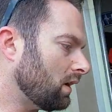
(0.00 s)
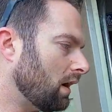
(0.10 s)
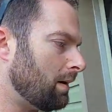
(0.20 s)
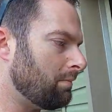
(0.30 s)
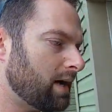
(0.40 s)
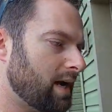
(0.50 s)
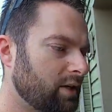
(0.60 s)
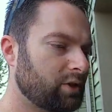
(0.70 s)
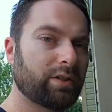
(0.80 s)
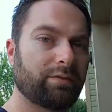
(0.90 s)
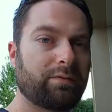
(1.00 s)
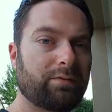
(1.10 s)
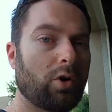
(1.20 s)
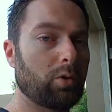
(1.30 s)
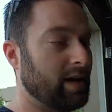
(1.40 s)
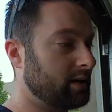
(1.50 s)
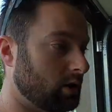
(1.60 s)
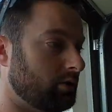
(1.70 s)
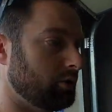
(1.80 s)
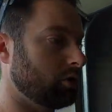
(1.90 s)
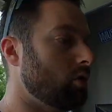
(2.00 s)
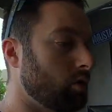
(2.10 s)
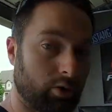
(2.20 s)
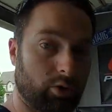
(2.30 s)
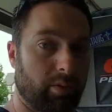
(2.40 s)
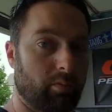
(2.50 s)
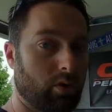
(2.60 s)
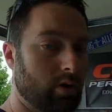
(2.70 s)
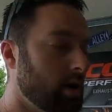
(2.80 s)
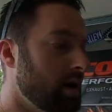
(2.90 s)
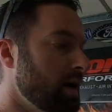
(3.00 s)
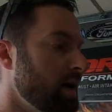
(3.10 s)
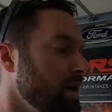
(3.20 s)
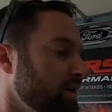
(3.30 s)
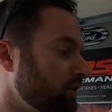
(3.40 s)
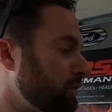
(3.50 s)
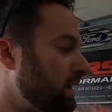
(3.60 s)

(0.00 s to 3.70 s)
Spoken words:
I might actually fall back in love with the car a little bit more, just